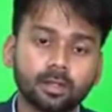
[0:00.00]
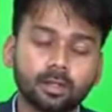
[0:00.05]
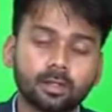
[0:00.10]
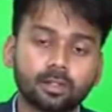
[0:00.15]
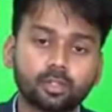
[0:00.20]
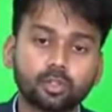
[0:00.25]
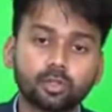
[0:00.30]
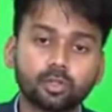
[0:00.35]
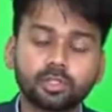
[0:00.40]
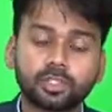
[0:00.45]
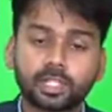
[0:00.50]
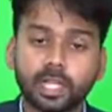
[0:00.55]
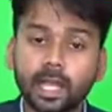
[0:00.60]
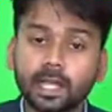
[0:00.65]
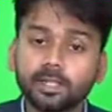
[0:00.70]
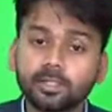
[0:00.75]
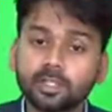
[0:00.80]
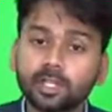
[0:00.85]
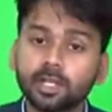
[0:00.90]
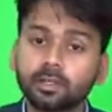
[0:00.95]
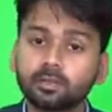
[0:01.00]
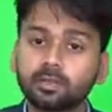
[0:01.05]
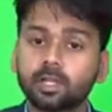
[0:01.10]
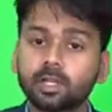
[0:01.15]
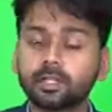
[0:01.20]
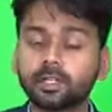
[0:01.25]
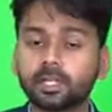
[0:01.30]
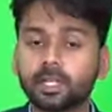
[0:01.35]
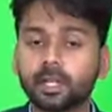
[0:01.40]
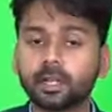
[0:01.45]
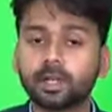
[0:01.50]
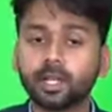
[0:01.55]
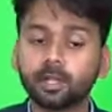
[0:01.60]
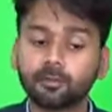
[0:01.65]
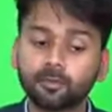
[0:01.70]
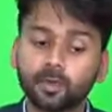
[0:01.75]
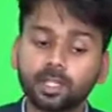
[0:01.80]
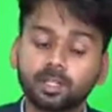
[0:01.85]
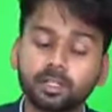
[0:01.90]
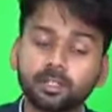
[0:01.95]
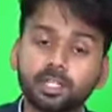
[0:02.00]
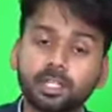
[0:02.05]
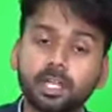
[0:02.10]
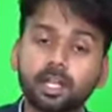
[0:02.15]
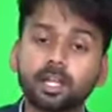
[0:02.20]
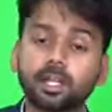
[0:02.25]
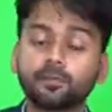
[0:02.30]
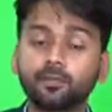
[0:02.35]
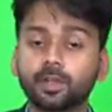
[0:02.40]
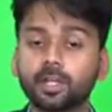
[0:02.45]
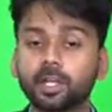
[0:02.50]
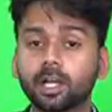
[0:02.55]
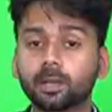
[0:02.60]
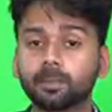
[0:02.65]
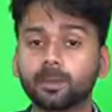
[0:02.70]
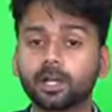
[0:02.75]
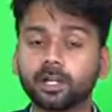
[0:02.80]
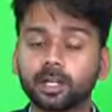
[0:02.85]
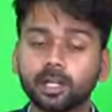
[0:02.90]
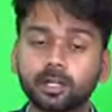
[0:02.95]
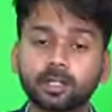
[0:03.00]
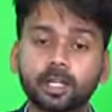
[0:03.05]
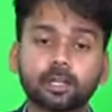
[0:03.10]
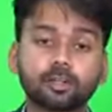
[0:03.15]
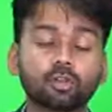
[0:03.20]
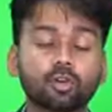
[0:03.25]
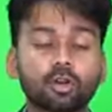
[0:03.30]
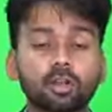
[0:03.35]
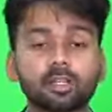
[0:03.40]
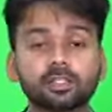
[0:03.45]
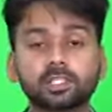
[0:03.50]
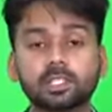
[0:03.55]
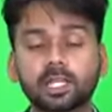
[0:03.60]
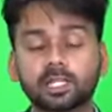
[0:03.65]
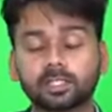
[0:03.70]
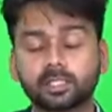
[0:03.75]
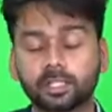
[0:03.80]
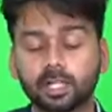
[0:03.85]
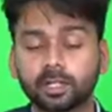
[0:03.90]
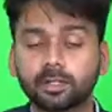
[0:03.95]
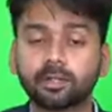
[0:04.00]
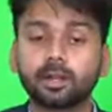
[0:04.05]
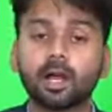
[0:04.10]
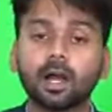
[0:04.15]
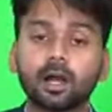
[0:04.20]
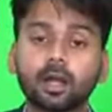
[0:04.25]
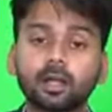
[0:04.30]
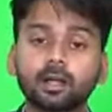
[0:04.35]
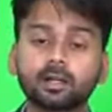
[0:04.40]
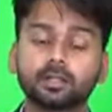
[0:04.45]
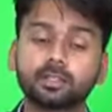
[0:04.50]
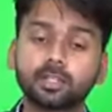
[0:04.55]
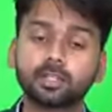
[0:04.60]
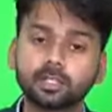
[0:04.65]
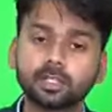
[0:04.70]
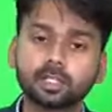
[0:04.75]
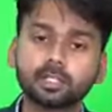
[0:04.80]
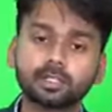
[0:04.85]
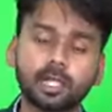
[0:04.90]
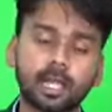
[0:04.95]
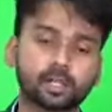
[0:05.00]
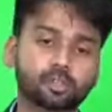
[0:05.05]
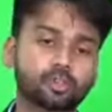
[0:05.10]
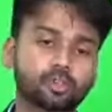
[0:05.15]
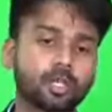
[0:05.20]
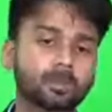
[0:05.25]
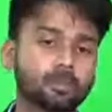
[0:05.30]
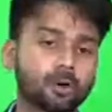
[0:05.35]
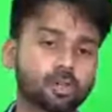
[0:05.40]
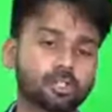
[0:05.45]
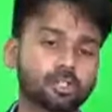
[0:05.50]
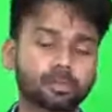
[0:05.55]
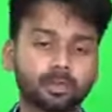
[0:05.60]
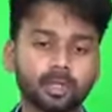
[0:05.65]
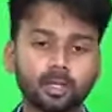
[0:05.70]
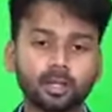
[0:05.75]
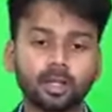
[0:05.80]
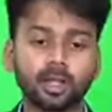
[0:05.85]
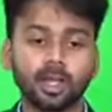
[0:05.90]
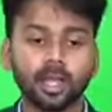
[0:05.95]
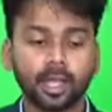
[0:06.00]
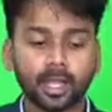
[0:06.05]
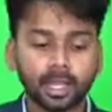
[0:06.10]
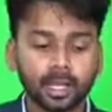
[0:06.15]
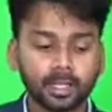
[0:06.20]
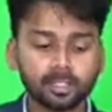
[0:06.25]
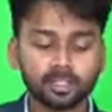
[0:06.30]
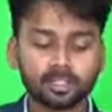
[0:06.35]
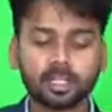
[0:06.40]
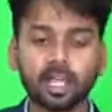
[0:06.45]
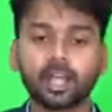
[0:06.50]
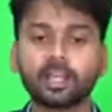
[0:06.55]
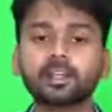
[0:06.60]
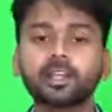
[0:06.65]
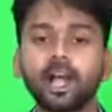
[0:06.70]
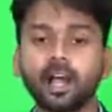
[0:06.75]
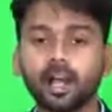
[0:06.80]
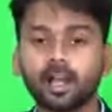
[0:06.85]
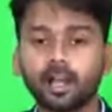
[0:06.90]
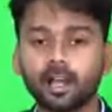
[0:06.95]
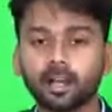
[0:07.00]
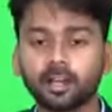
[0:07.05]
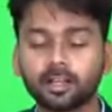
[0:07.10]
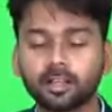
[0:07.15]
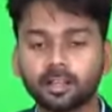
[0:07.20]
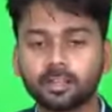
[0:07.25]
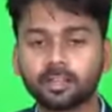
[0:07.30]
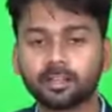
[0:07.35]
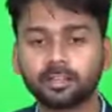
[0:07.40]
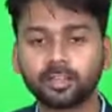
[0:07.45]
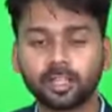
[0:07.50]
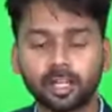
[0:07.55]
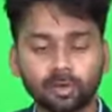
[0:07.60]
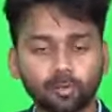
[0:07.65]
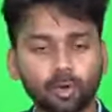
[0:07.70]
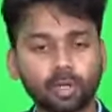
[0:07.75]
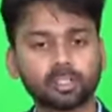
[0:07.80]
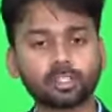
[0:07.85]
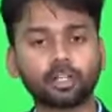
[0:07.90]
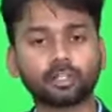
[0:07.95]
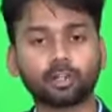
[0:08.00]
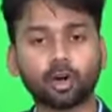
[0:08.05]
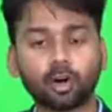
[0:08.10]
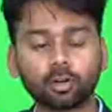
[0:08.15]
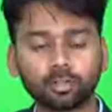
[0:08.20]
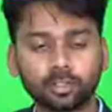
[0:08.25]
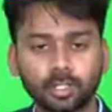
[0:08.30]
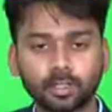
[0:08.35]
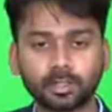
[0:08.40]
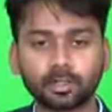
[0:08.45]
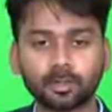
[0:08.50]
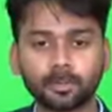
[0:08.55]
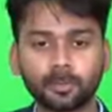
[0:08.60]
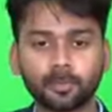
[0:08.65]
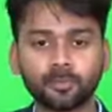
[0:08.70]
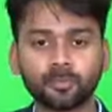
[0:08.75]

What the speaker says: So changing the DNA with DNA fingerprinting technology, etc., this is actually possible. In China, there was a doctor